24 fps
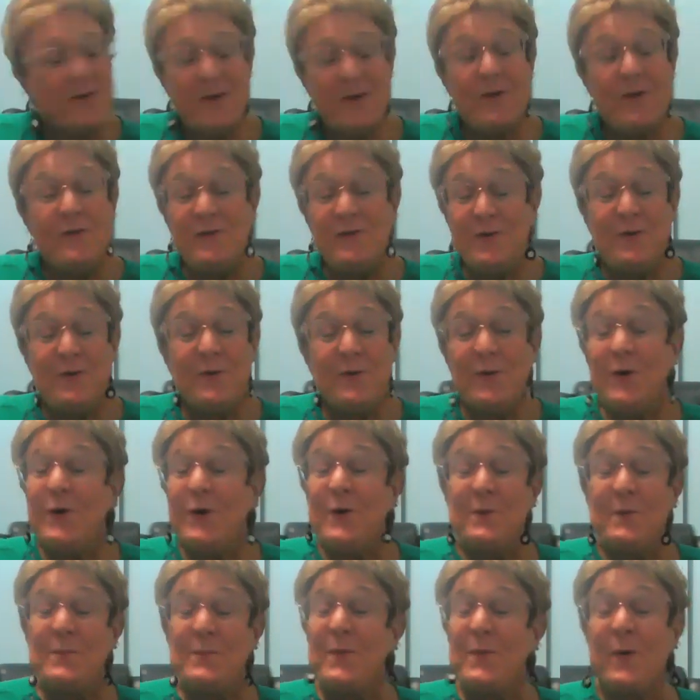because you're a
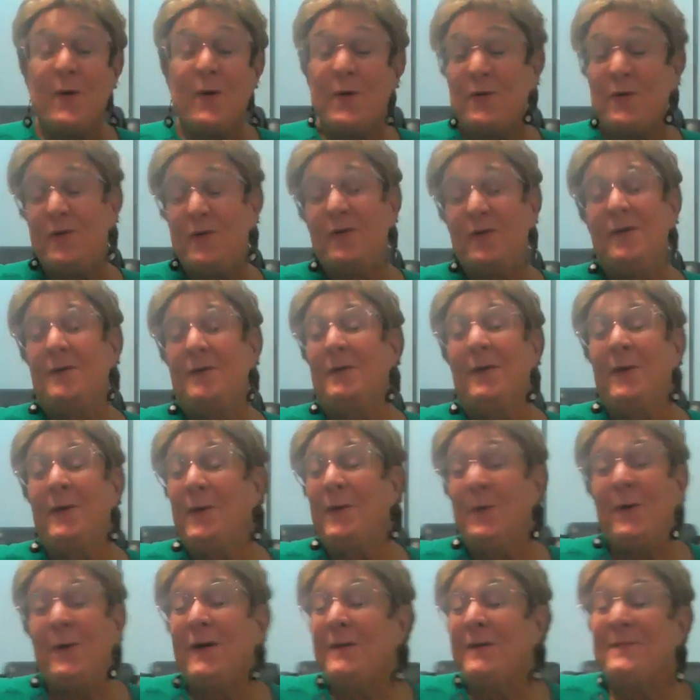good person,
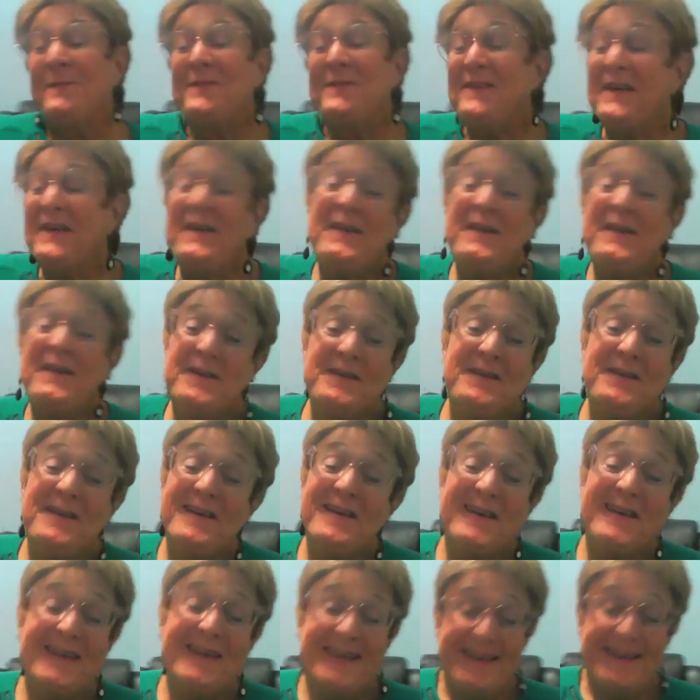Luke. I'm telling you.
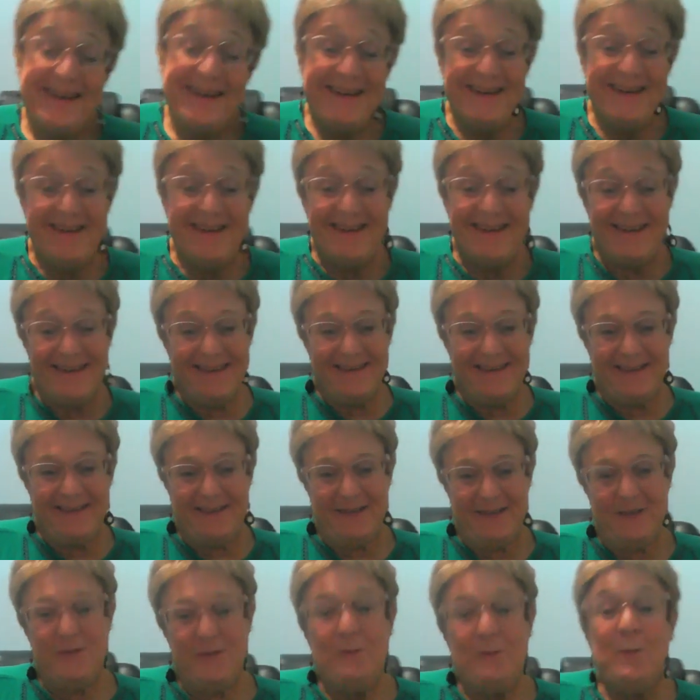
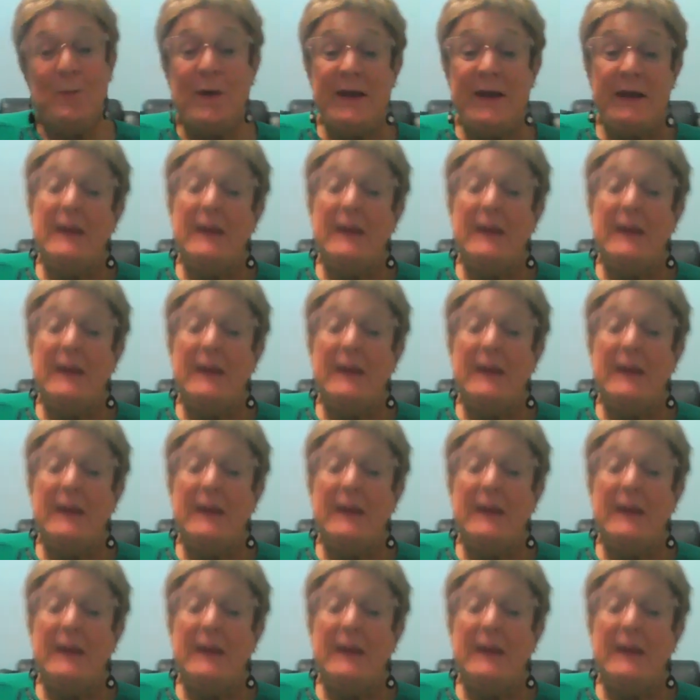You're